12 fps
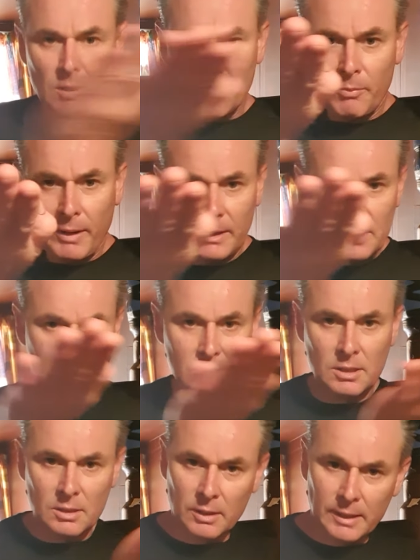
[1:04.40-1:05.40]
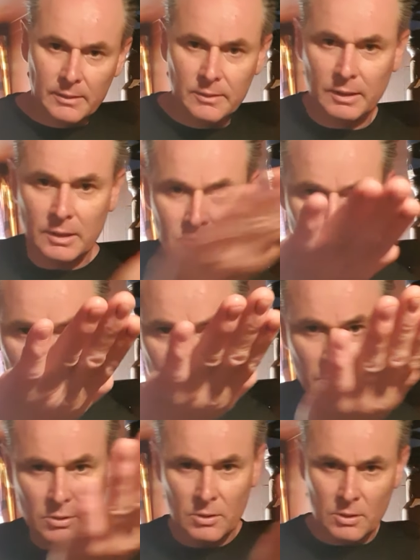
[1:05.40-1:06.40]
practice it like this,
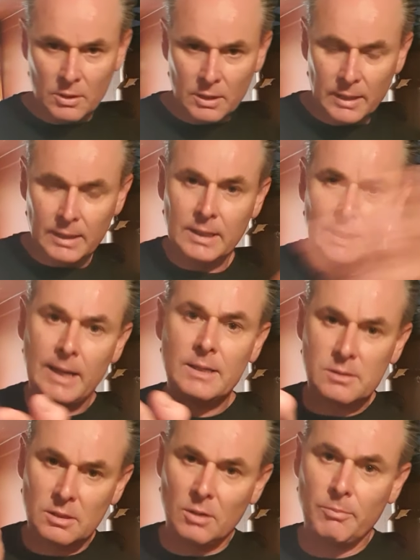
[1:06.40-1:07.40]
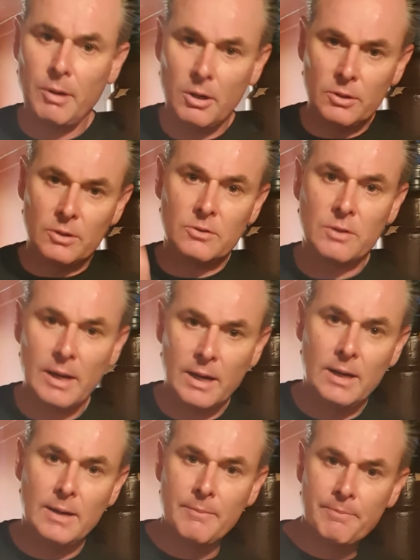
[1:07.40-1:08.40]
against an opponent's
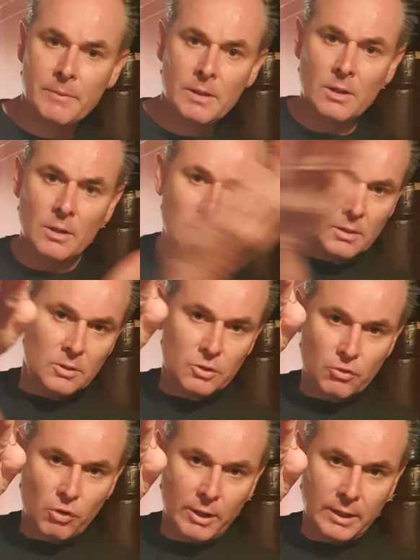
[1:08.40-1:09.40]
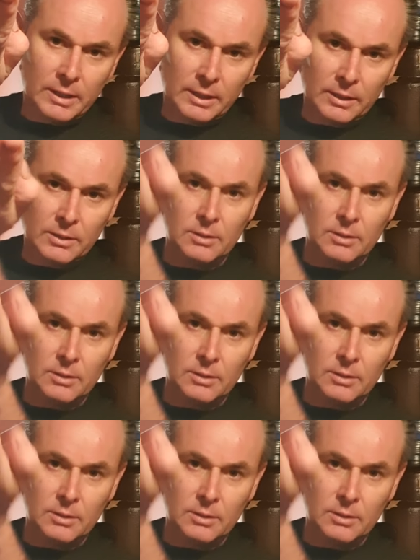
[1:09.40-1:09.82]
arm, striking.